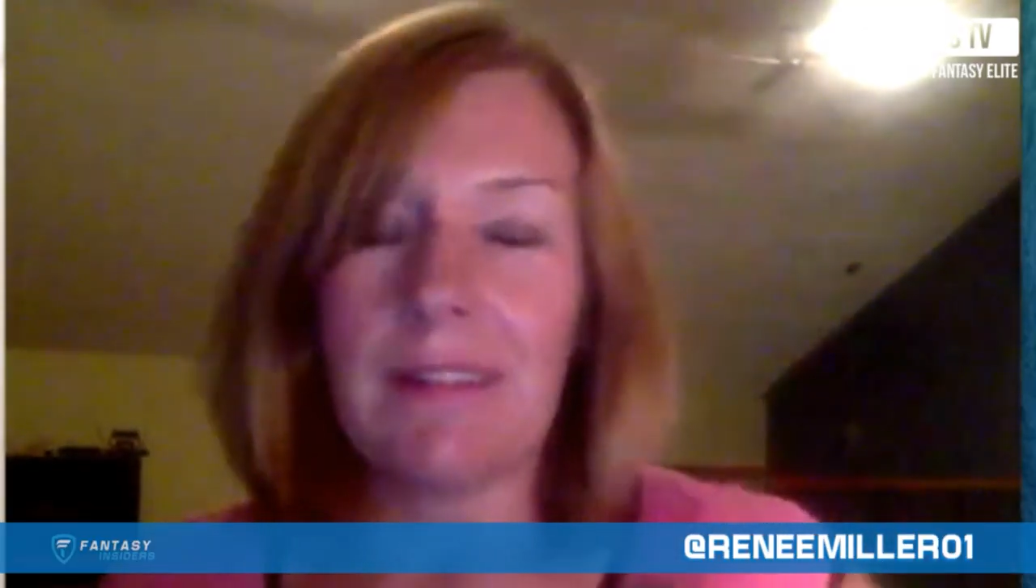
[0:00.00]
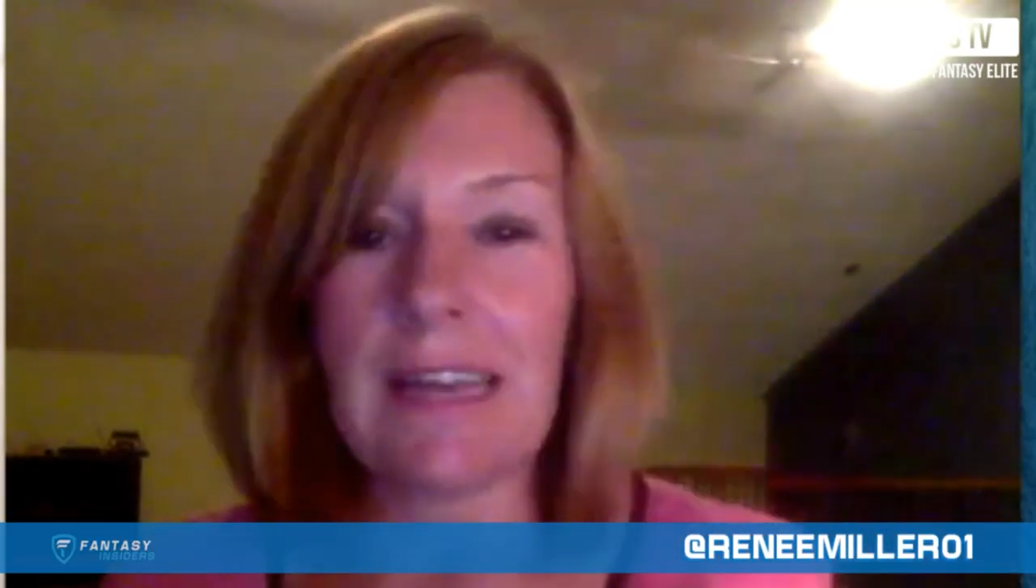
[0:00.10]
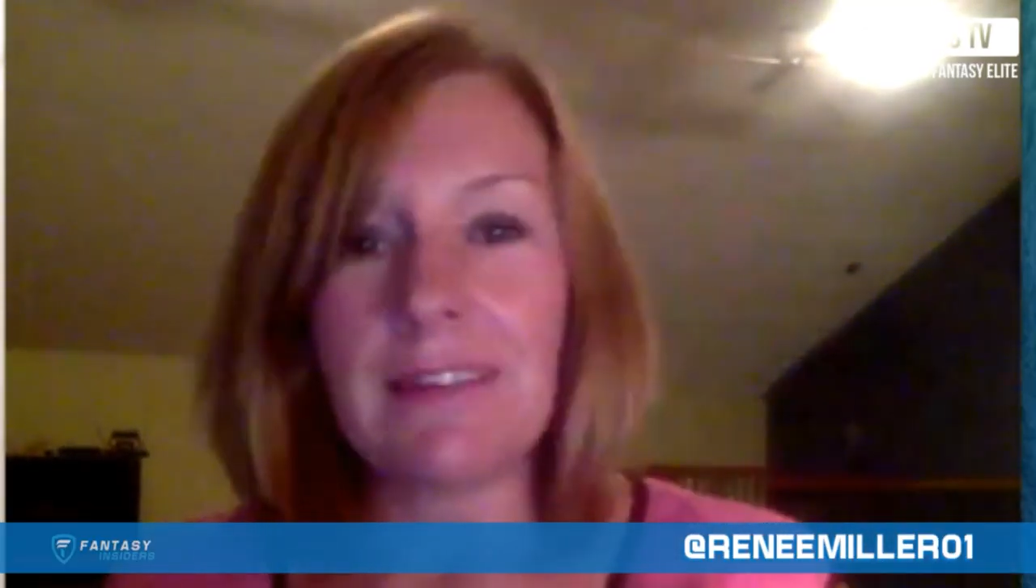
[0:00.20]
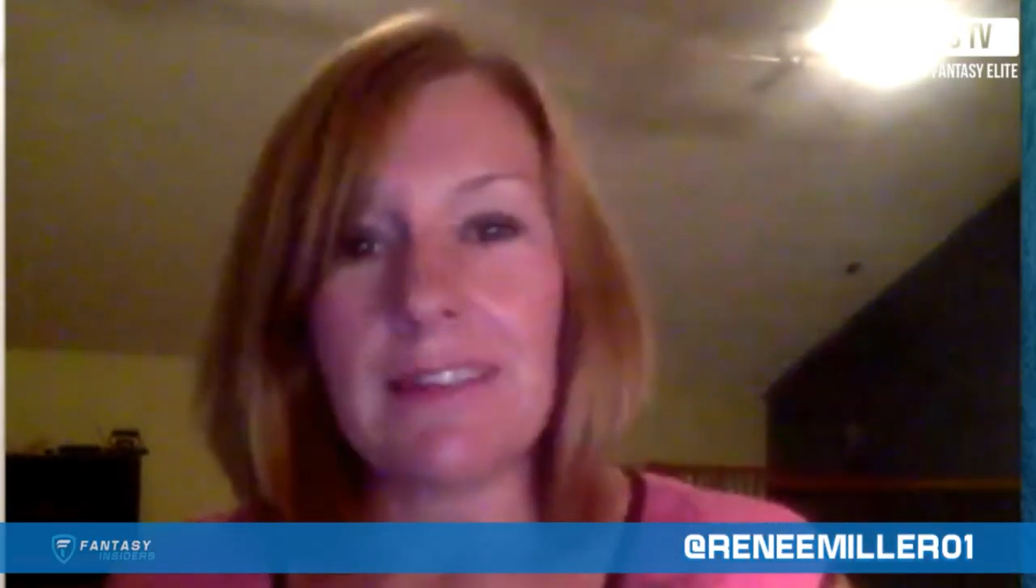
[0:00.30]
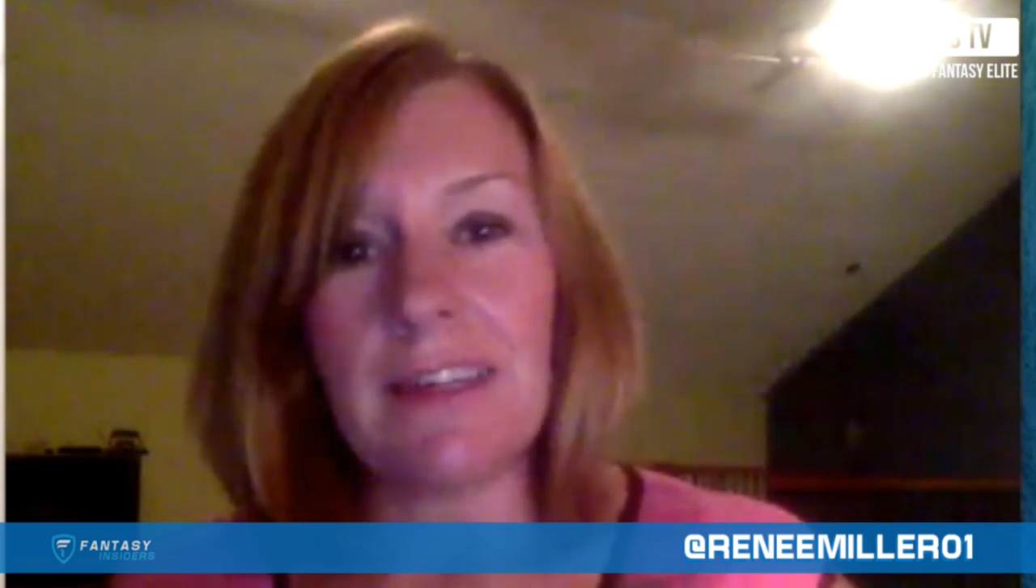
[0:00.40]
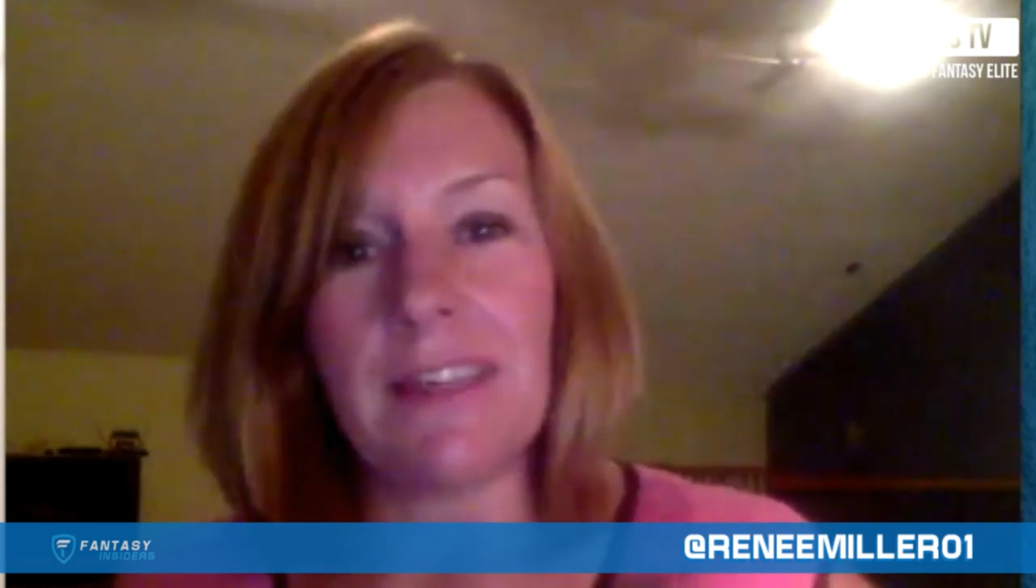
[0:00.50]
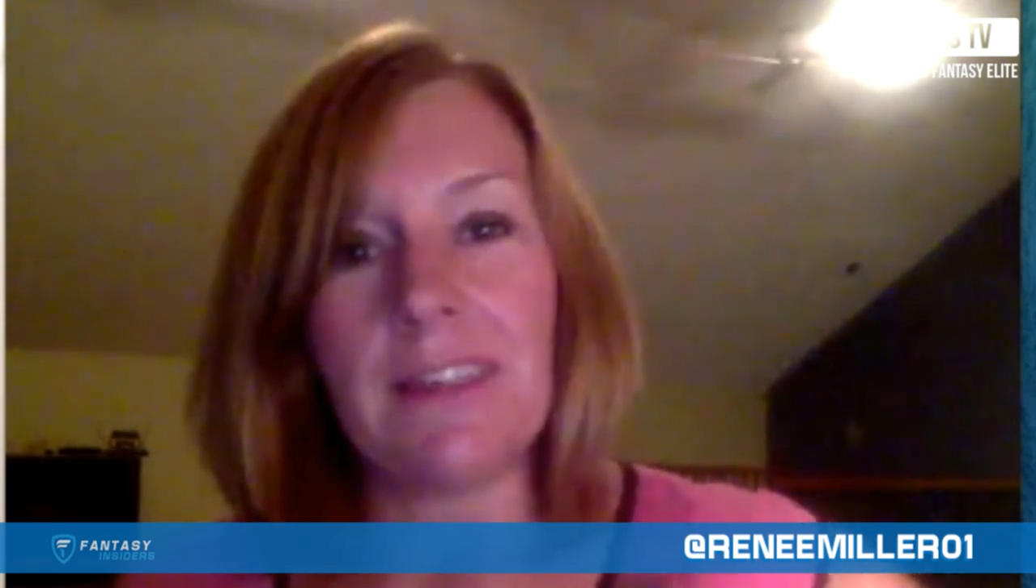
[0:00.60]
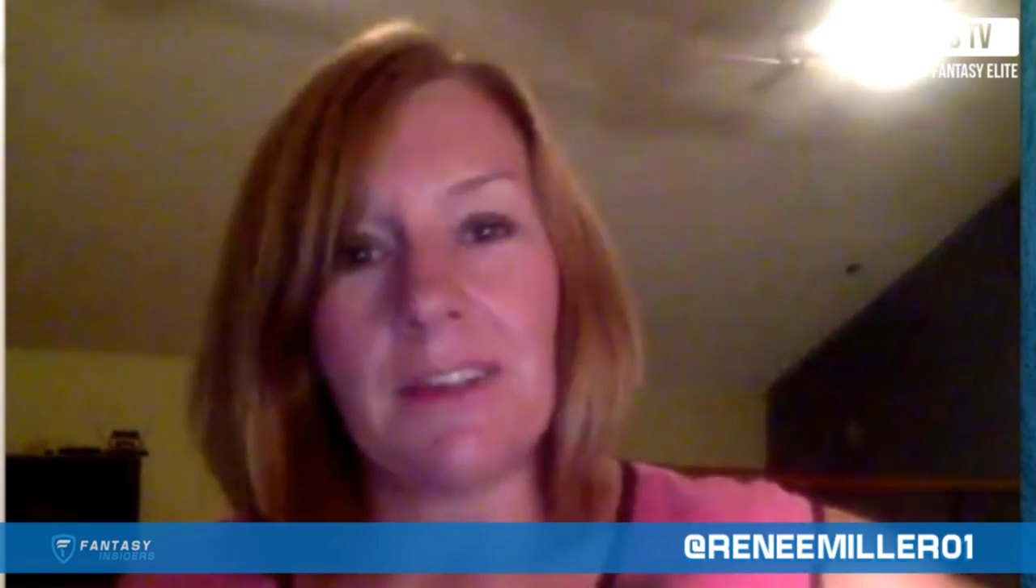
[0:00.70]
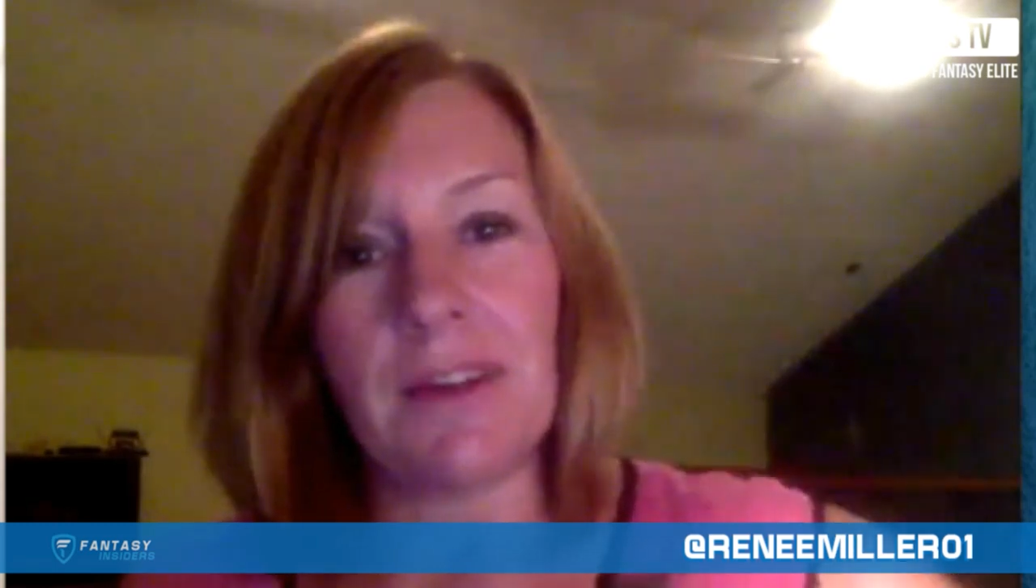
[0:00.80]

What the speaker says: last night,